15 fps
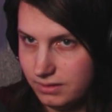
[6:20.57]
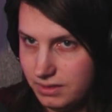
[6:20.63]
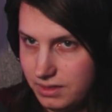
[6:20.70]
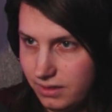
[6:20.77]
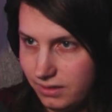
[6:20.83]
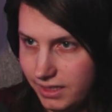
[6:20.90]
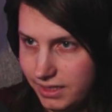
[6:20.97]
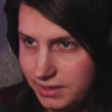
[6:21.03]
Is
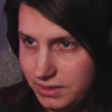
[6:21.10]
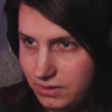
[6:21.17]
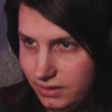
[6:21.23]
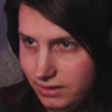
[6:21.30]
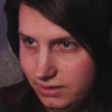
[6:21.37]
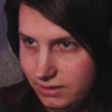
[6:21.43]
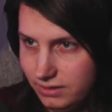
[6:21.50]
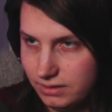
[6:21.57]
that our
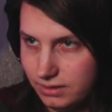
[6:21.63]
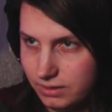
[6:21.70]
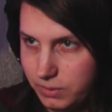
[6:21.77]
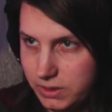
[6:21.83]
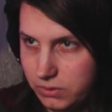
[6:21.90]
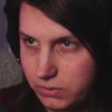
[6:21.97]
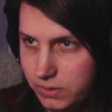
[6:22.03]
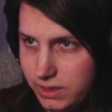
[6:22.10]
answer? Did
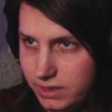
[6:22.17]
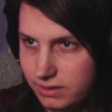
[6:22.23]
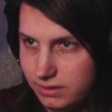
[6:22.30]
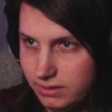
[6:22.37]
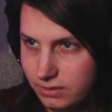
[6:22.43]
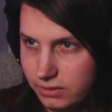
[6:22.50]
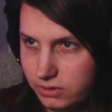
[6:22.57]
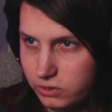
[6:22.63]
we do it?
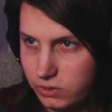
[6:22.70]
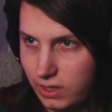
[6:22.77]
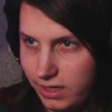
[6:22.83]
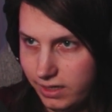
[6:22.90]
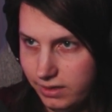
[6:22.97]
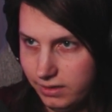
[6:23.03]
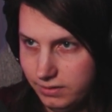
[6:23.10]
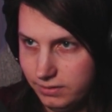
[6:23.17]
Let's try
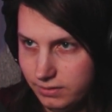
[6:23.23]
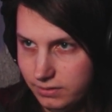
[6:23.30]
it.